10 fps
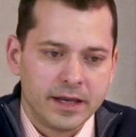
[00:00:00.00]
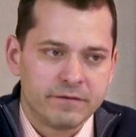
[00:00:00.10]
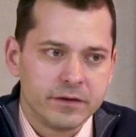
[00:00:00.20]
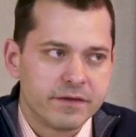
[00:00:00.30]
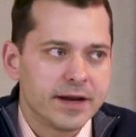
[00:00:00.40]

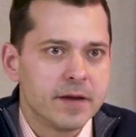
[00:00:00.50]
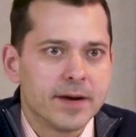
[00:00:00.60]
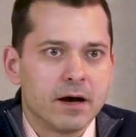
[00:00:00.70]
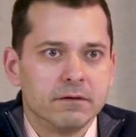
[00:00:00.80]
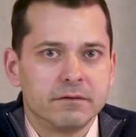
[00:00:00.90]
If you think
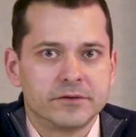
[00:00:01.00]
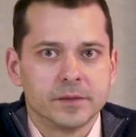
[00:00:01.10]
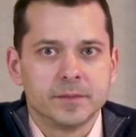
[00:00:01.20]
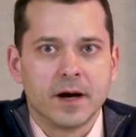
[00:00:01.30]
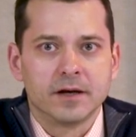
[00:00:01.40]
about the
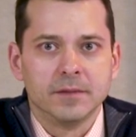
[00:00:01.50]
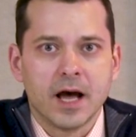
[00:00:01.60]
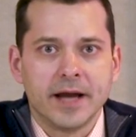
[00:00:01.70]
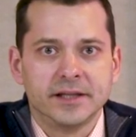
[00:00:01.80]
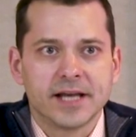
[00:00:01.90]
triple bottom
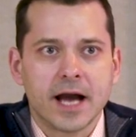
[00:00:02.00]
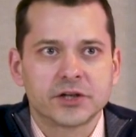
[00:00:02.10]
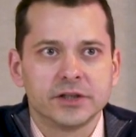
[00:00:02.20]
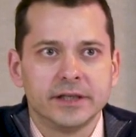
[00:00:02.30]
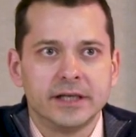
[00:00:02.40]
line, it's
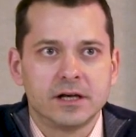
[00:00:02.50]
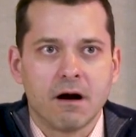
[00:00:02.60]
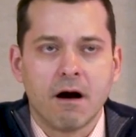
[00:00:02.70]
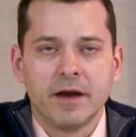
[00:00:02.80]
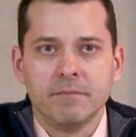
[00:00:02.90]
actually
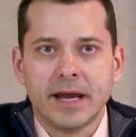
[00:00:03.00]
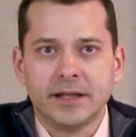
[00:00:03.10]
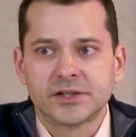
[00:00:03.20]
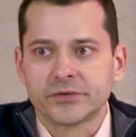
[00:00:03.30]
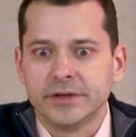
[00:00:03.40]
gone
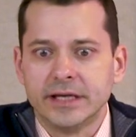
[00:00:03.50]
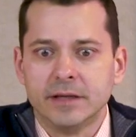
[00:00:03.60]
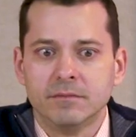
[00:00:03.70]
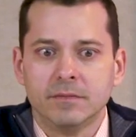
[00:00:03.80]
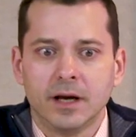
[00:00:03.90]

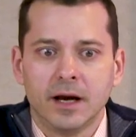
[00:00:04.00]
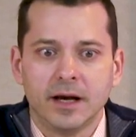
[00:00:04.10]
mainstream